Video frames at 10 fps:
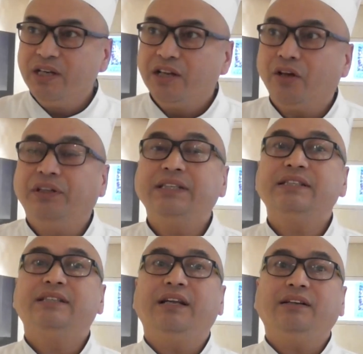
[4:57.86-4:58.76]
Now this is
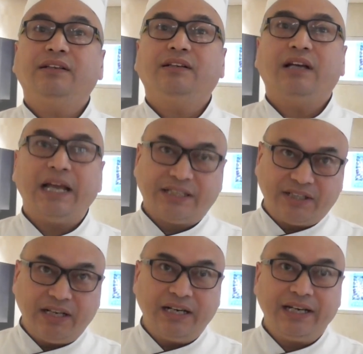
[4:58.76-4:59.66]
done
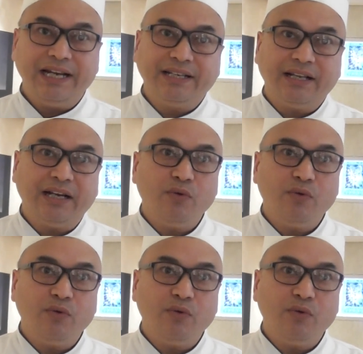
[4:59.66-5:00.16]
externally. Internally,